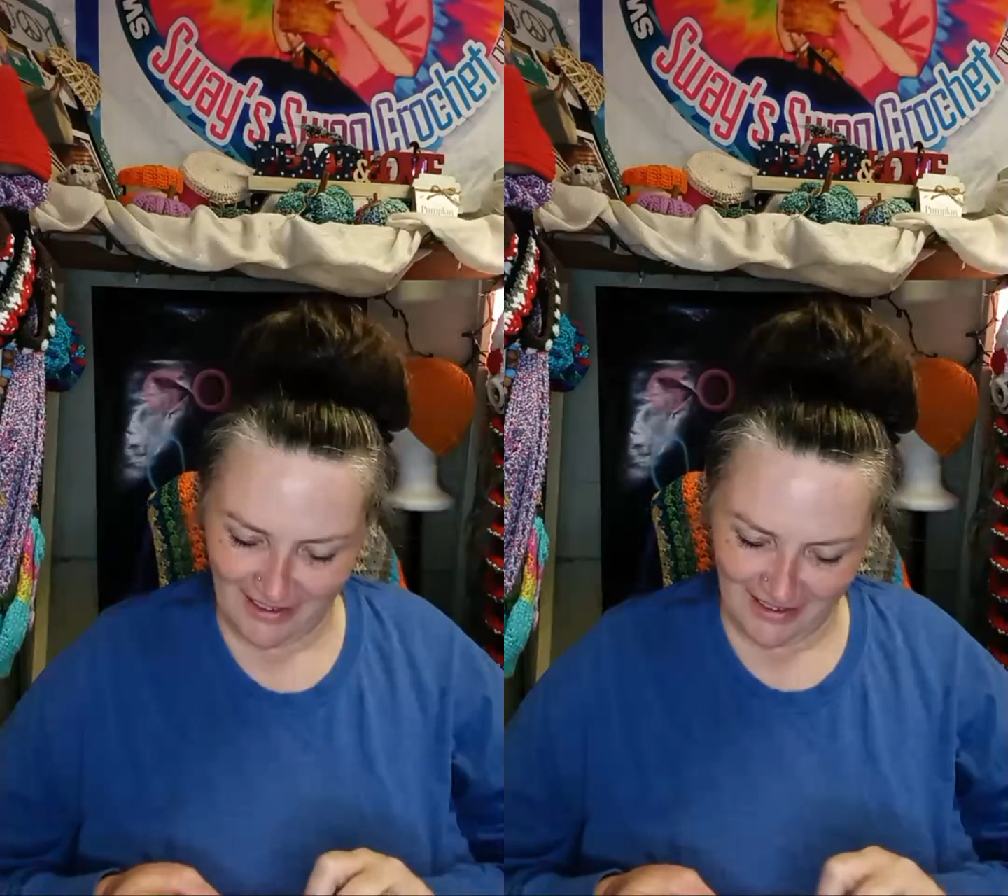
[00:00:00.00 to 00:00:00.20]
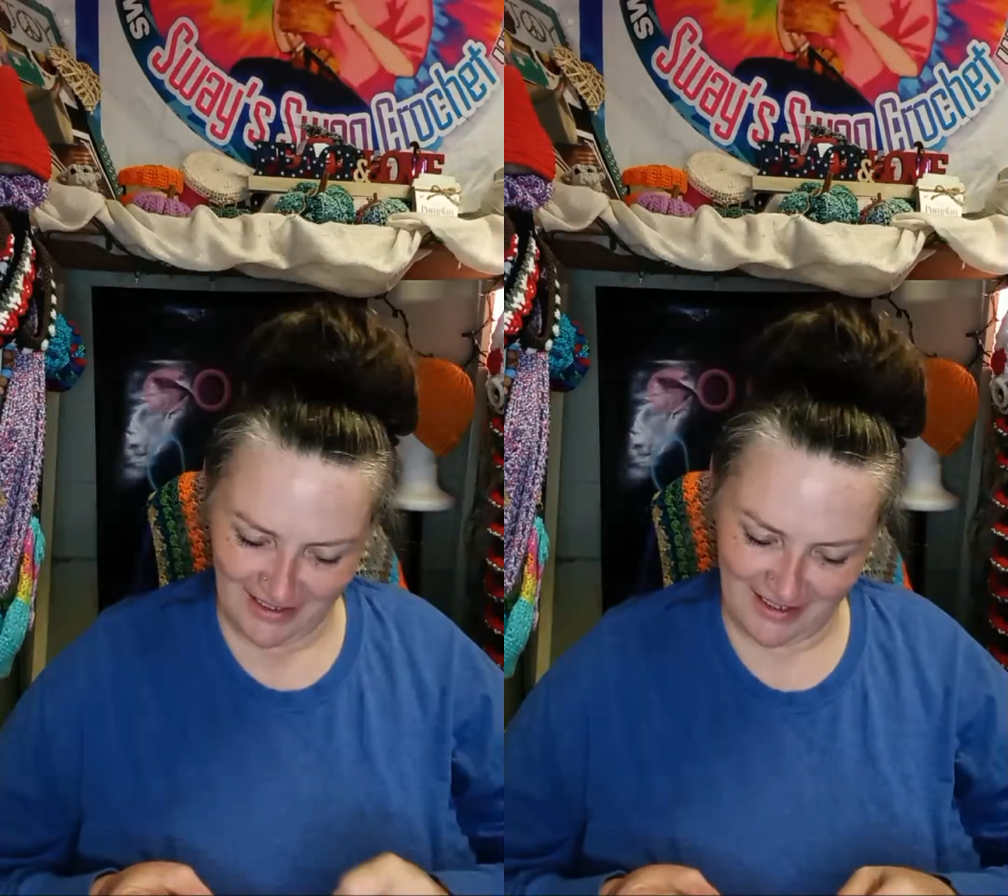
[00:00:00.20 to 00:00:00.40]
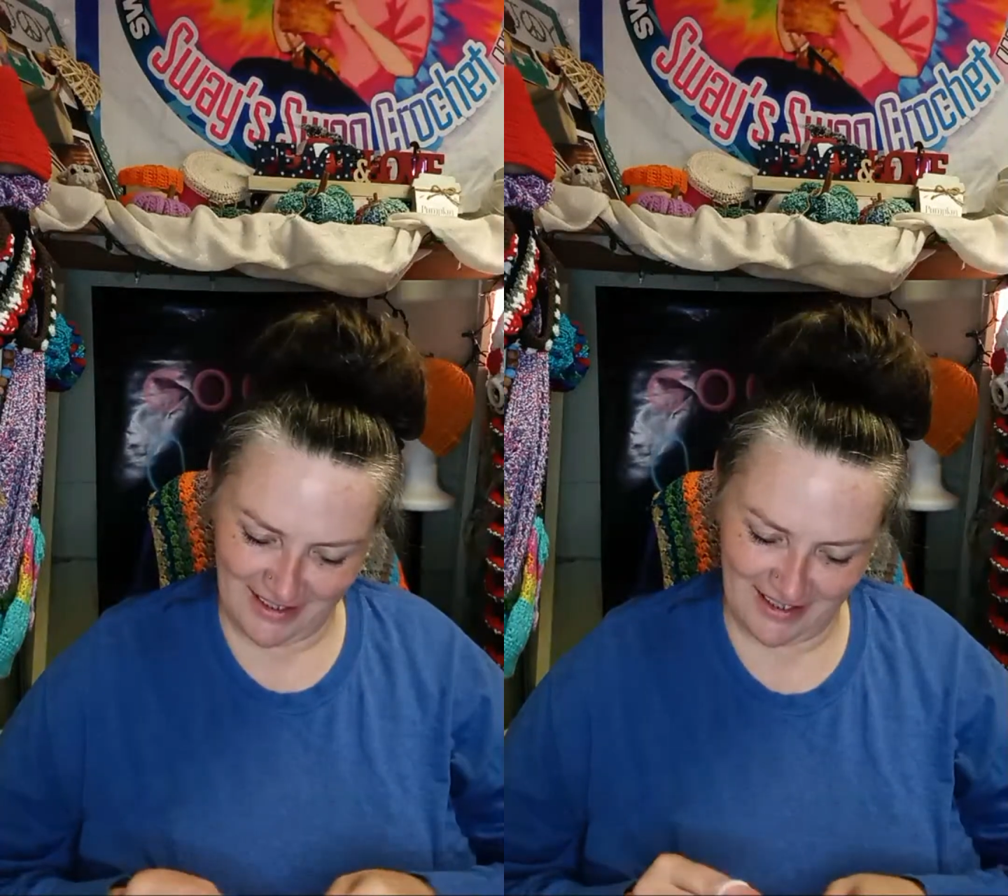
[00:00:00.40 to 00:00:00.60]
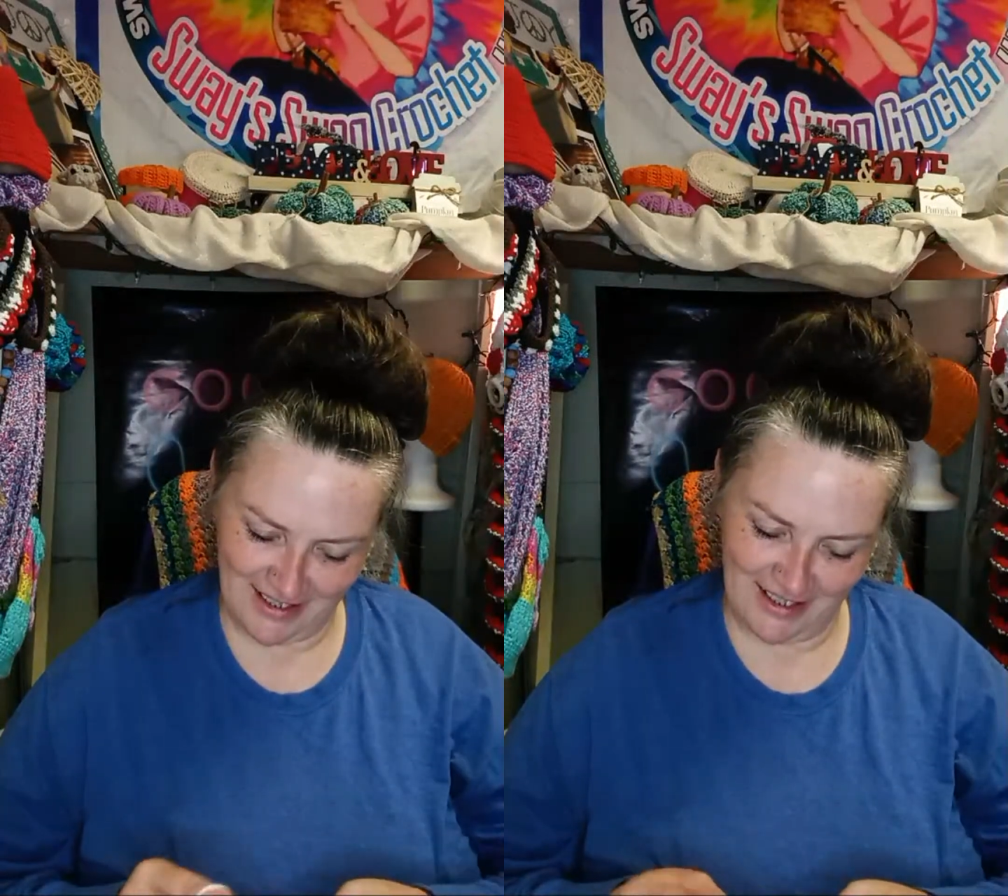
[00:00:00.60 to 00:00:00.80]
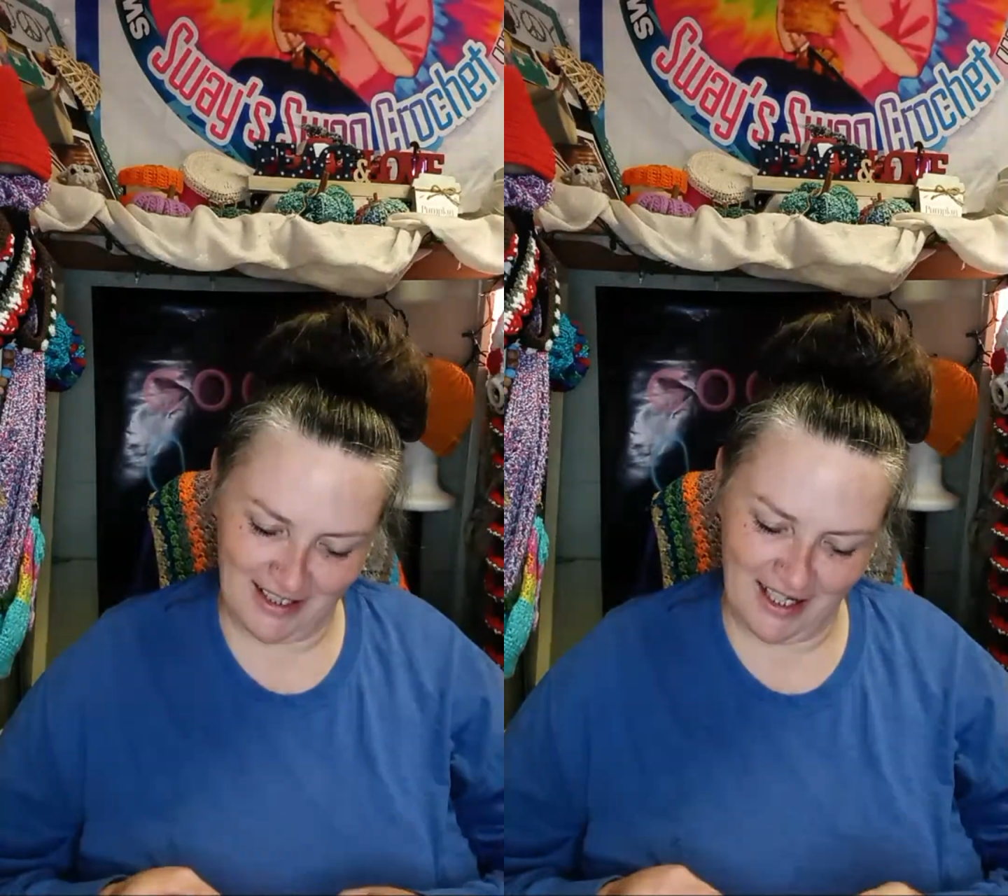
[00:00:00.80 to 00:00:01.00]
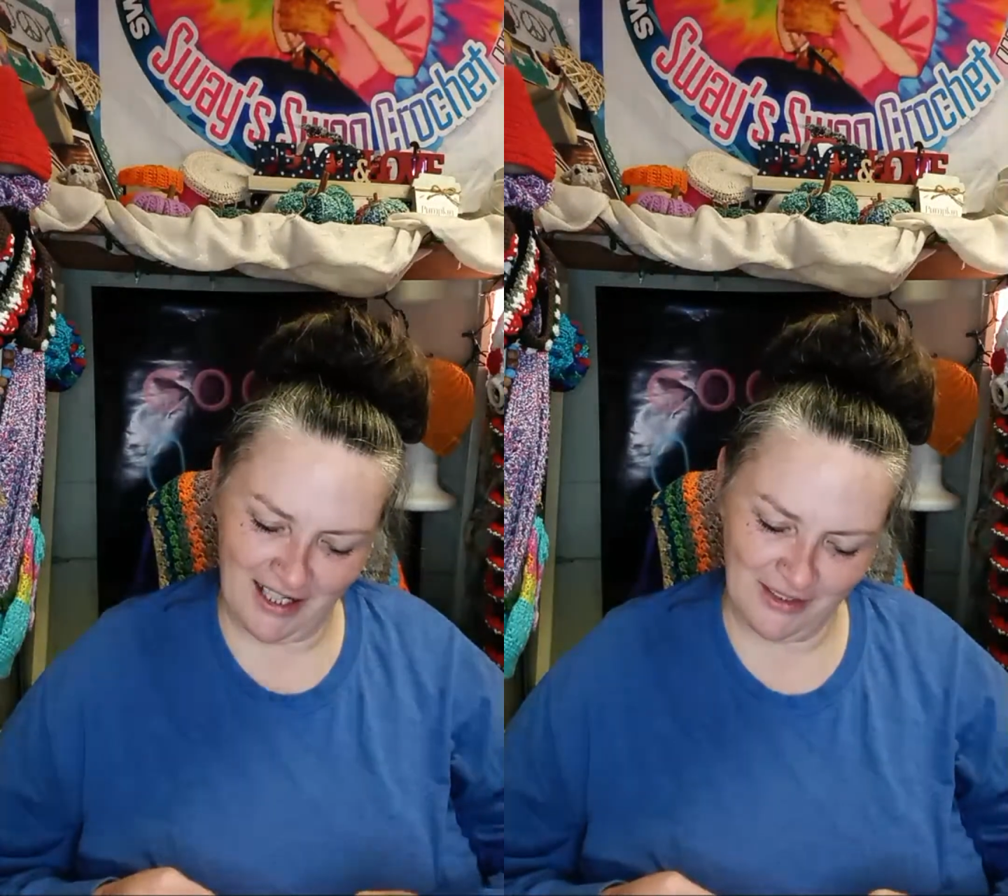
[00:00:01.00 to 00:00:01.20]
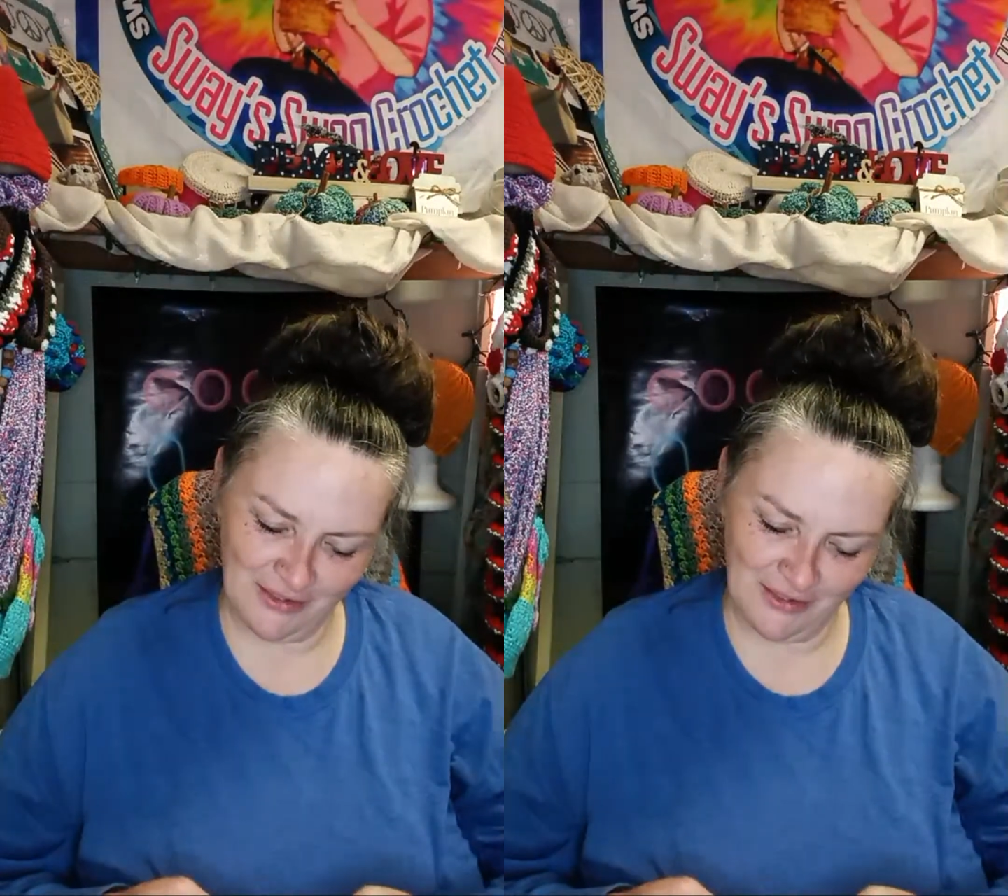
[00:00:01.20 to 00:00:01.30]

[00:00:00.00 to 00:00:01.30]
And I don't